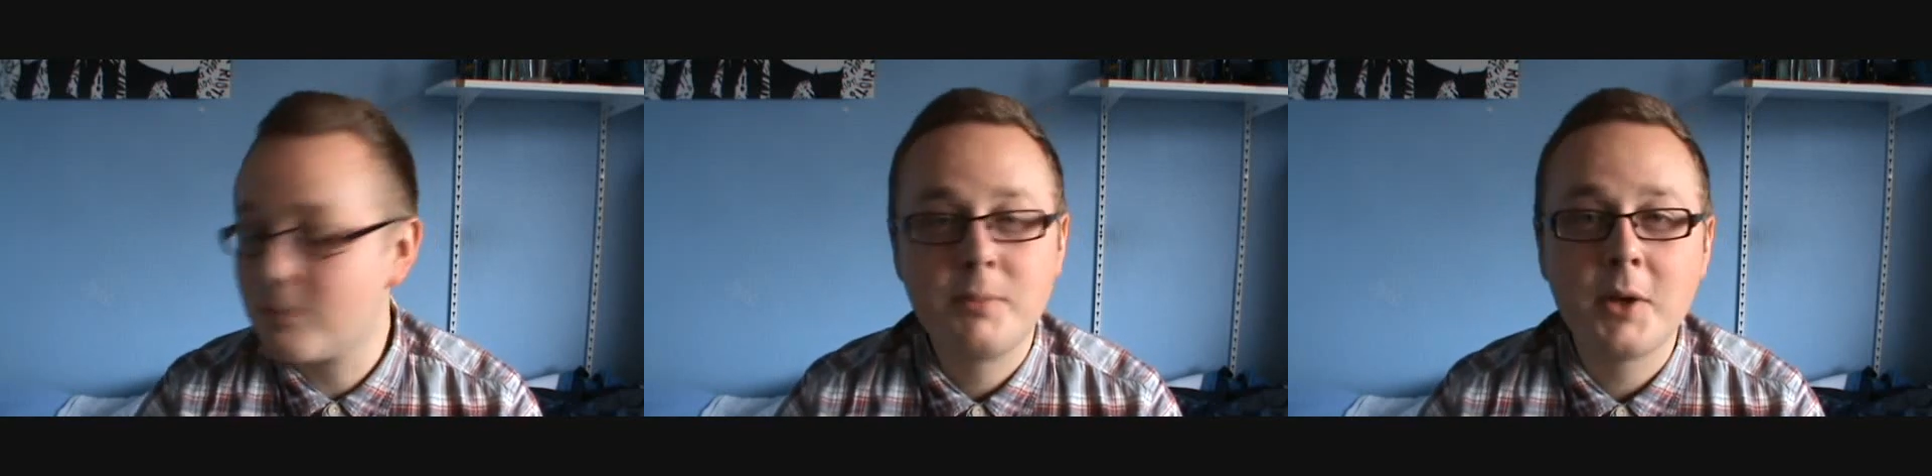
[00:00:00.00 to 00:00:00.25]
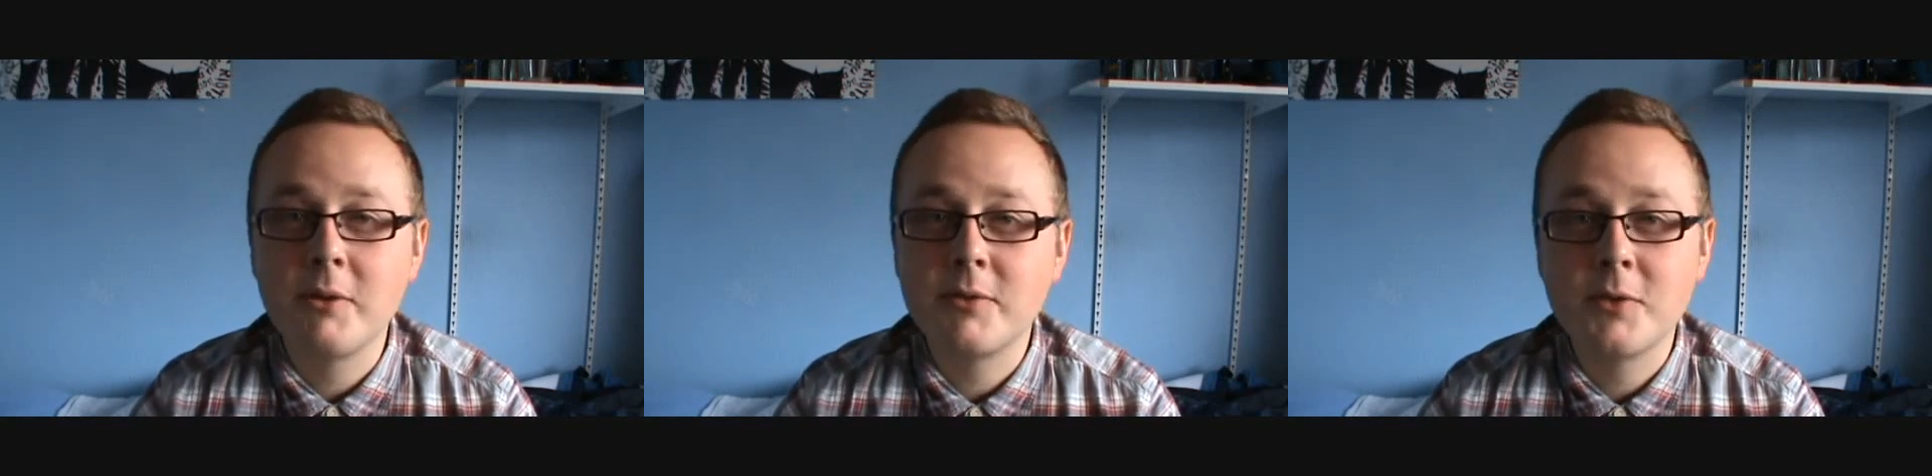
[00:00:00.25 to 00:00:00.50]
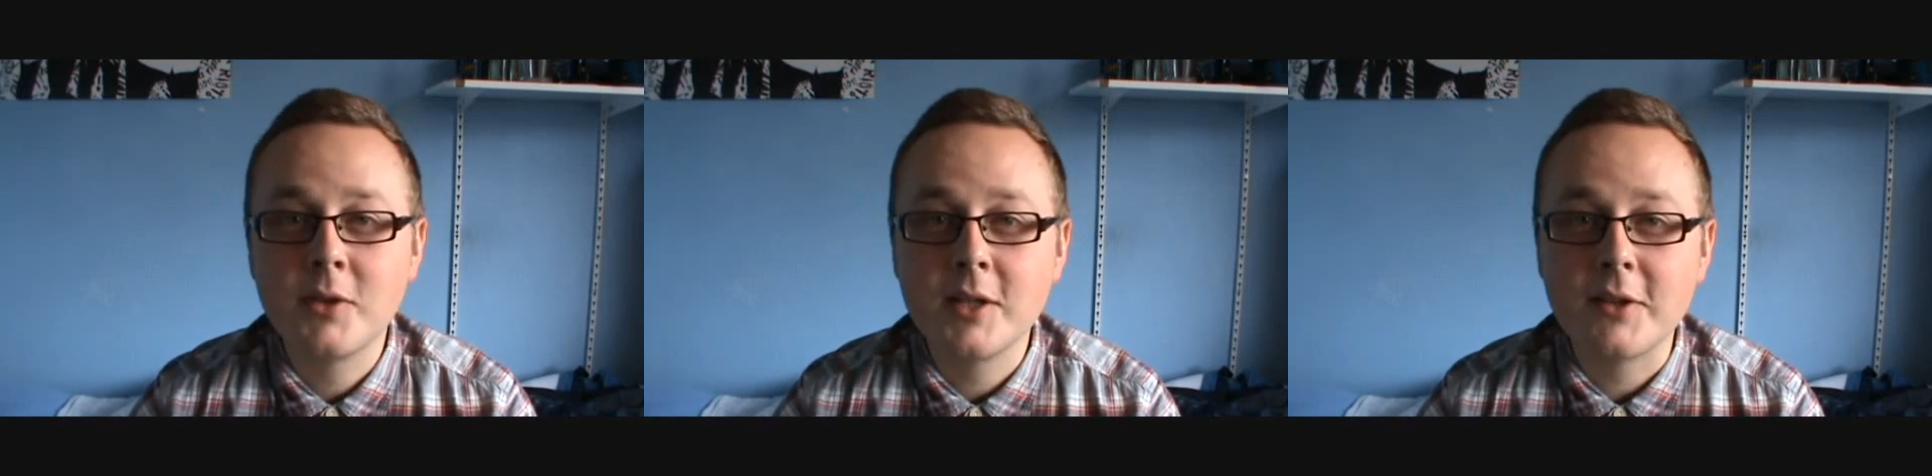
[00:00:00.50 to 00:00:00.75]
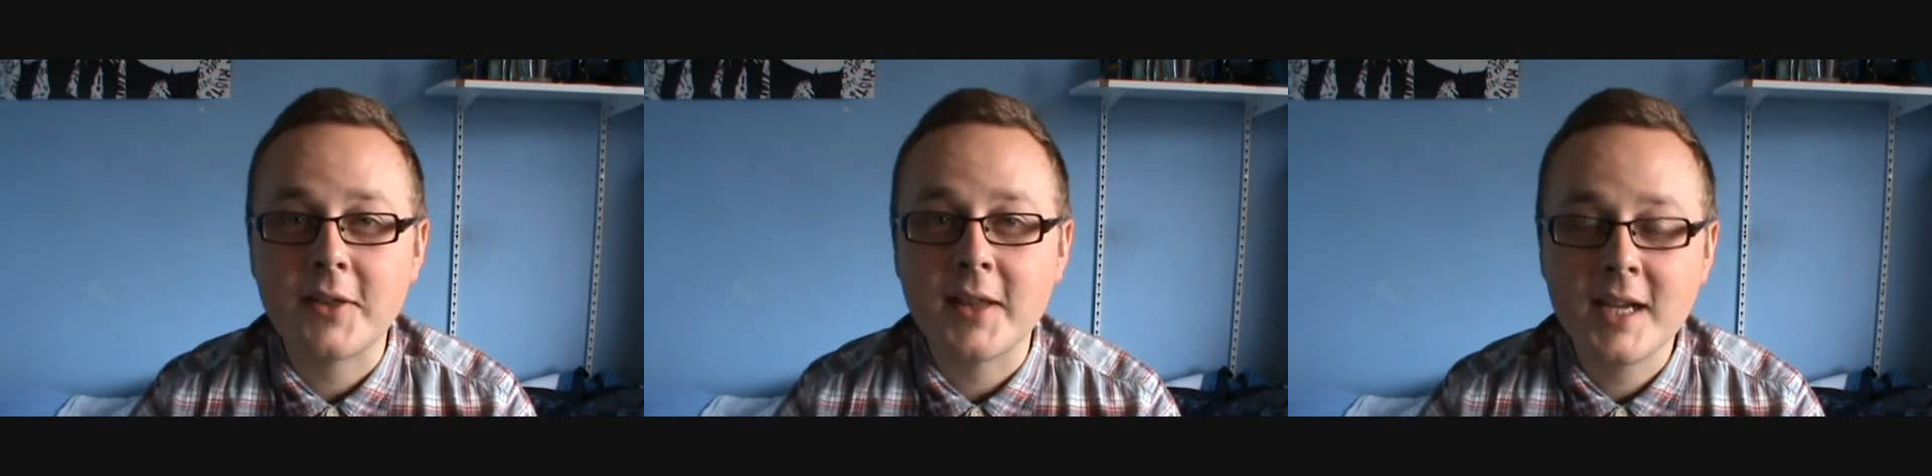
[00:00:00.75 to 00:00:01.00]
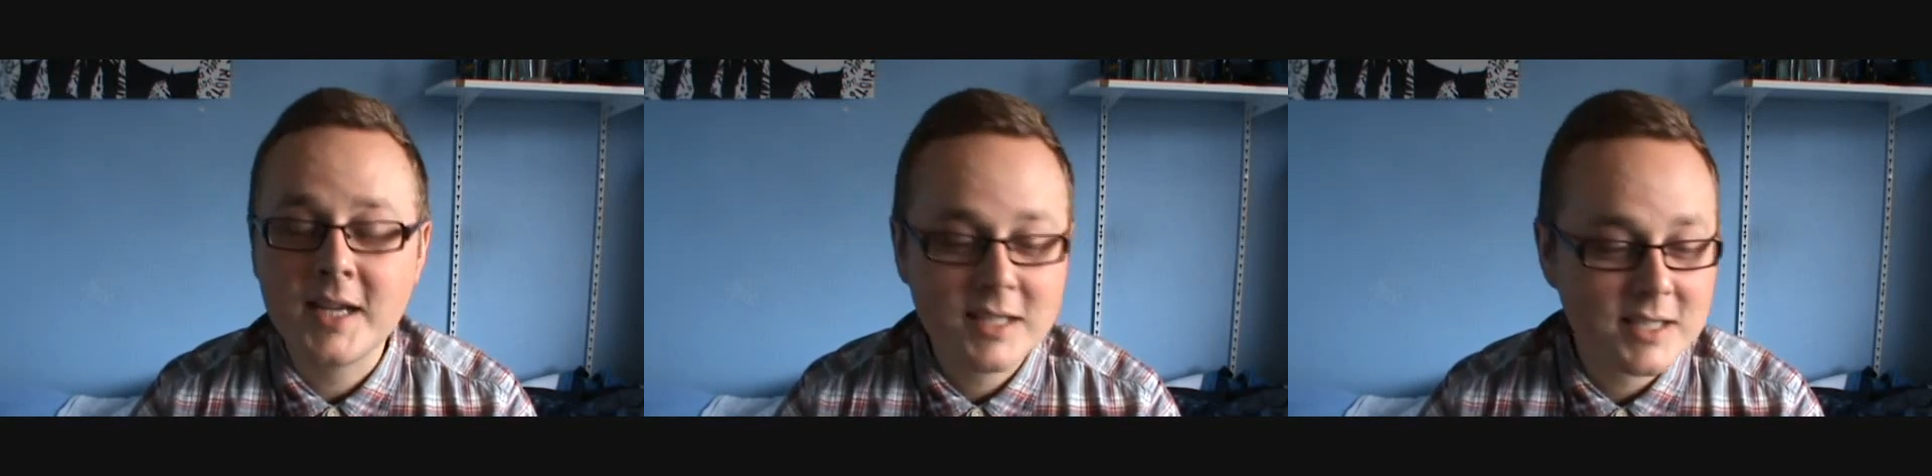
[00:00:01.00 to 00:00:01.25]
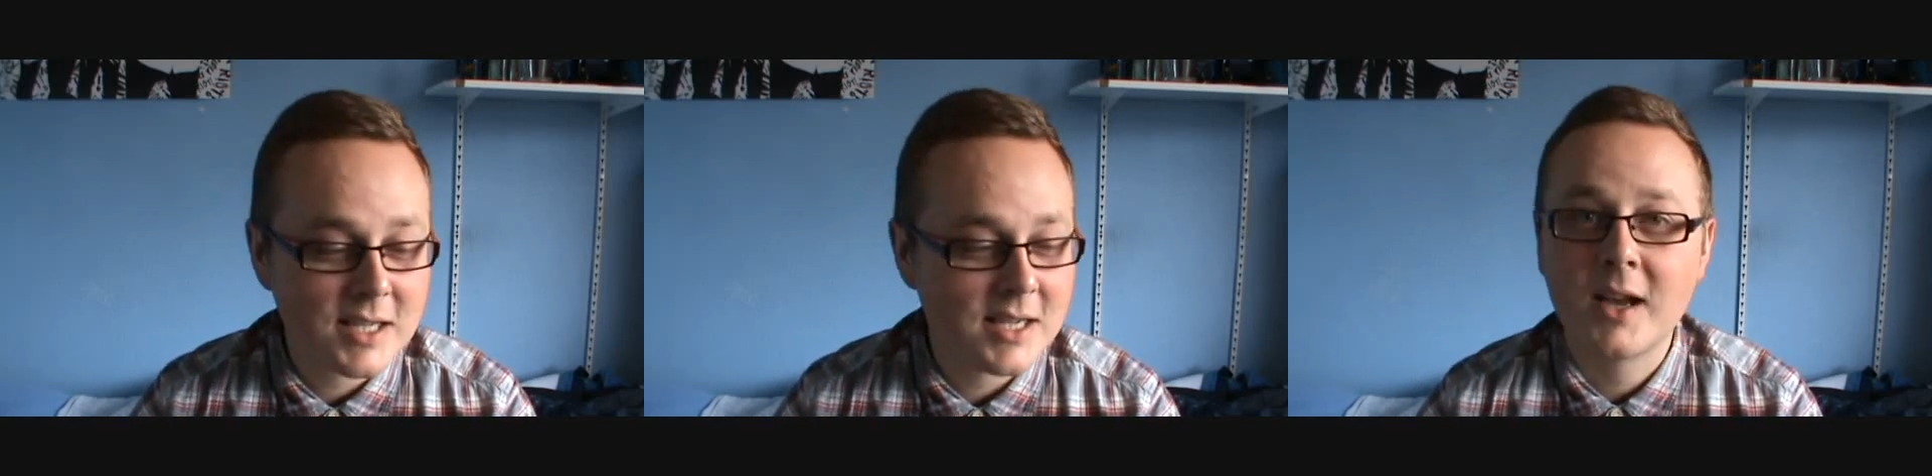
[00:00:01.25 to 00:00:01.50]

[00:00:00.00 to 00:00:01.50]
beautiful little things.